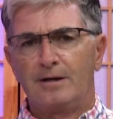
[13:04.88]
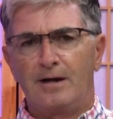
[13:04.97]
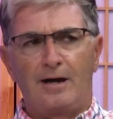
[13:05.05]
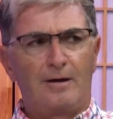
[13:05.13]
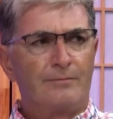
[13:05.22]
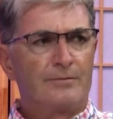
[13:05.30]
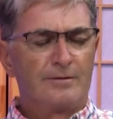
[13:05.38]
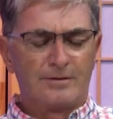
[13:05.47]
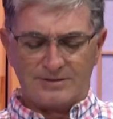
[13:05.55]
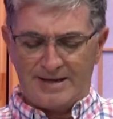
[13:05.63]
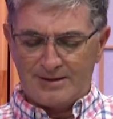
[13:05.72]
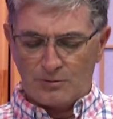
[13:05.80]
the
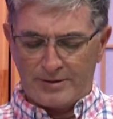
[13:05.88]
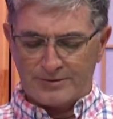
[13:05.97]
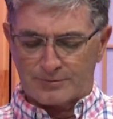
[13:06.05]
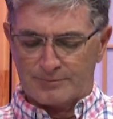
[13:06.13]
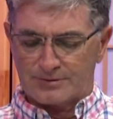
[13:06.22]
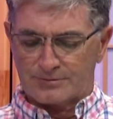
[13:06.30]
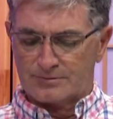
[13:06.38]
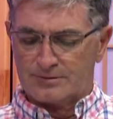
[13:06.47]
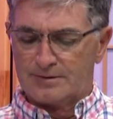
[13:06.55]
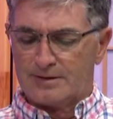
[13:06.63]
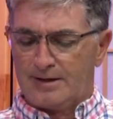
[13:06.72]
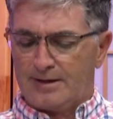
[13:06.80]
takeaways from this
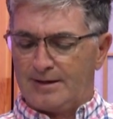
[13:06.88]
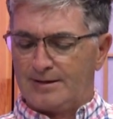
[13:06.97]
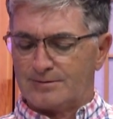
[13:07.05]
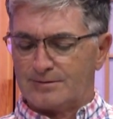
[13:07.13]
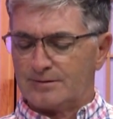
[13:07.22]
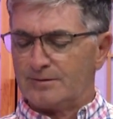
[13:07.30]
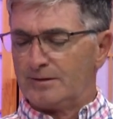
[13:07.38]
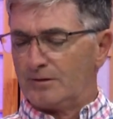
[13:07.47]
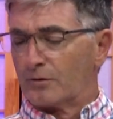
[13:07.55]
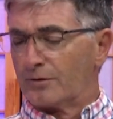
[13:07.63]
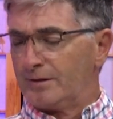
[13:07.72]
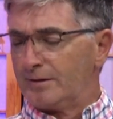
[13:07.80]
is the
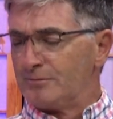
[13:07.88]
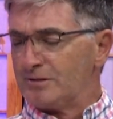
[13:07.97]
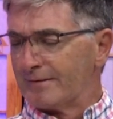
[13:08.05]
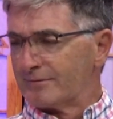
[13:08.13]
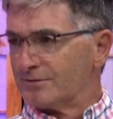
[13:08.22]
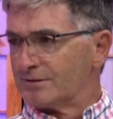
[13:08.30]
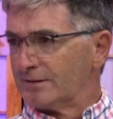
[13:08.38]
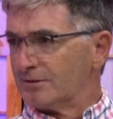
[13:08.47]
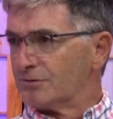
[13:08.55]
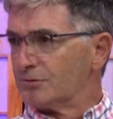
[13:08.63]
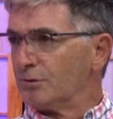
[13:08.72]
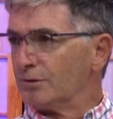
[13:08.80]
objectives that
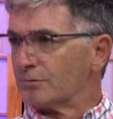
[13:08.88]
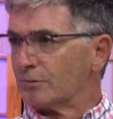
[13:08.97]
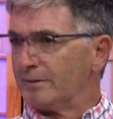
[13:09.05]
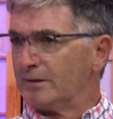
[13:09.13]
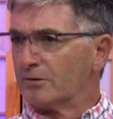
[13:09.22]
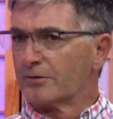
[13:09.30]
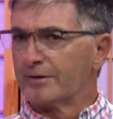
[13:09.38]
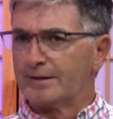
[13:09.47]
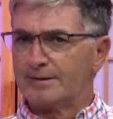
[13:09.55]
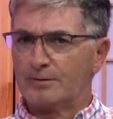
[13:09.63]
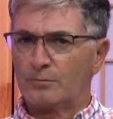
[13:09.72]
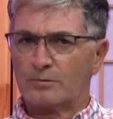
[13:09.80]
the students will be
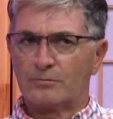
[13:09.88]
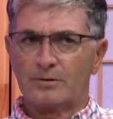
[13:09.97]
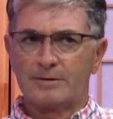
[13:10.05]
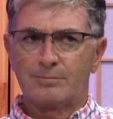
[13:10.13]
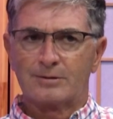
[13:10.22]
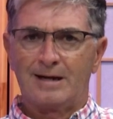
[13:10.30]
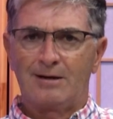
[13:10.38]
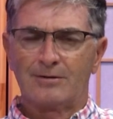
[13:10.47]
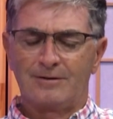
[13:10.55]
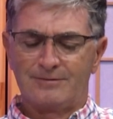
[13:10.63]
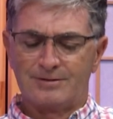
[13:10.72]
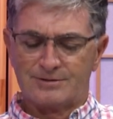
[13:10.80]
learning that we're really proud
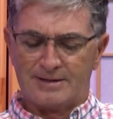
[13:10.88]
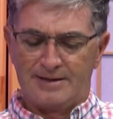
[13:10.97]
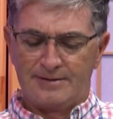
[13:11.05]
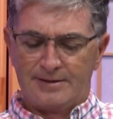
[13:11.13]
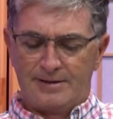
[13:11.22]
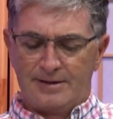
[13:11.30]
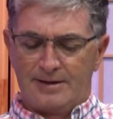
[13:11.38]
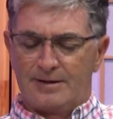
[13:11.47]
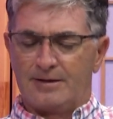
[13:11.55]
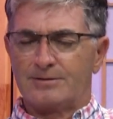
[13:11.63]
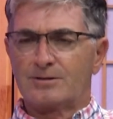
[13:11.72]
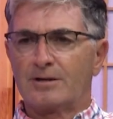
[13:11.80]
of is that
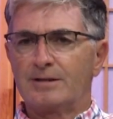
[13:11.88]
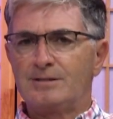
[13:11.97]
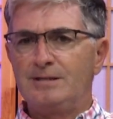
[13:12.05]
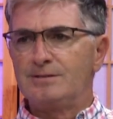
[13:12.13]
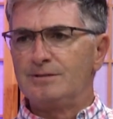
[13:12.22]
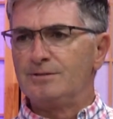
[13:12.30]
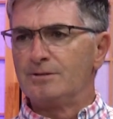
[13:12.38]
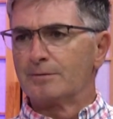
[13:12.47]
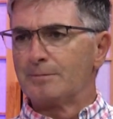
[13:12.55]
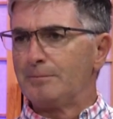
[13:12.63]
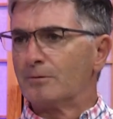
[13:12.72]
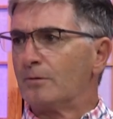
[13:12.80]
it's going to teach these
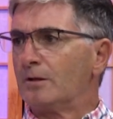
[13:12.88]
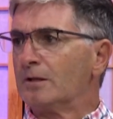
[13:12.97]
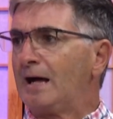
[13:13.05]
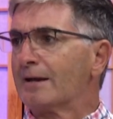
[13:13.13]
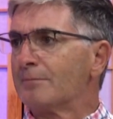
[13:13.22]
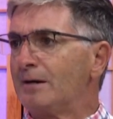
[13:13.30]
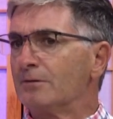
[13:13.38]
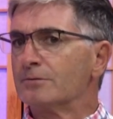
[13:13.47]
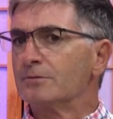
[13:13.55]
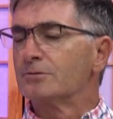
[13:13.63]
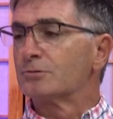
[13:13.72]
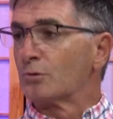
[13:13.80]
young people a lot about
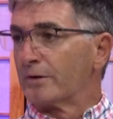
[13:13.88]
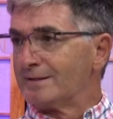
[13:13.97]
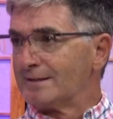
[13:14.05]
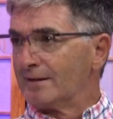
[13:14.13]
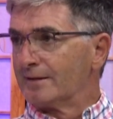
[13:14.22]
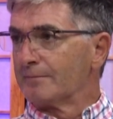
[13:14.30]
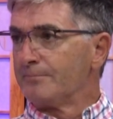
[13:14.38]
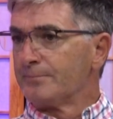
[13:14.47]
storytelling.